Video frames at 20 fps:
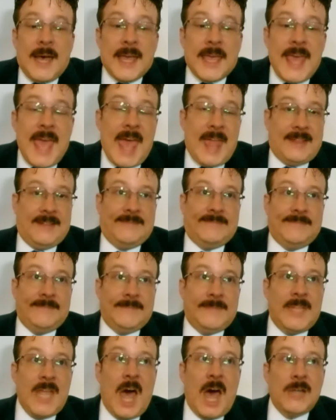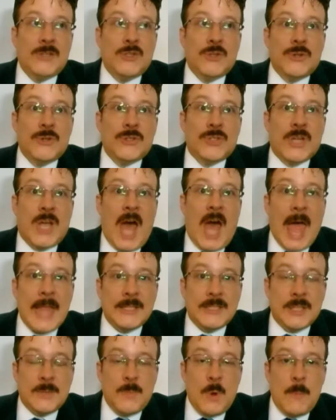Again, Dodgers
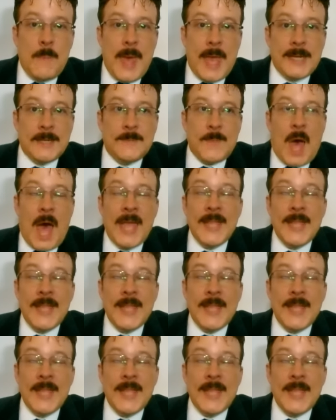got some momentum.